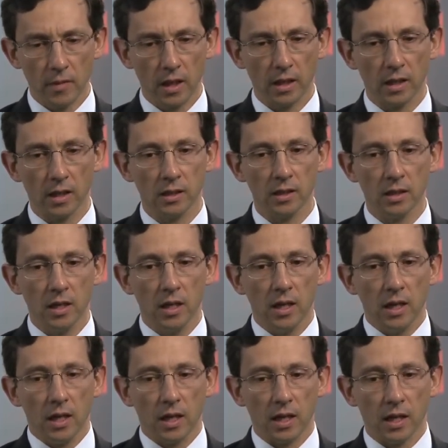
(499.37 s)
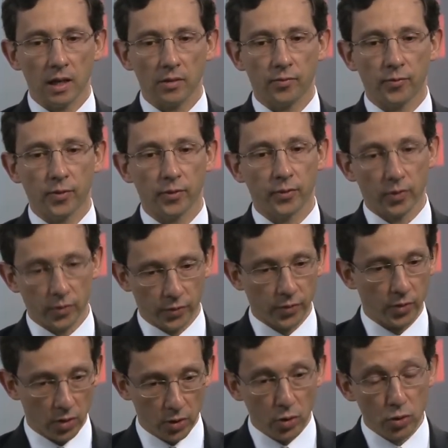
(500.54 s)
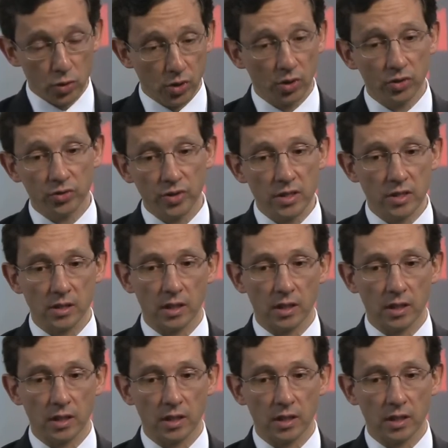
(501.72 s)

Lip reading: And for those countries,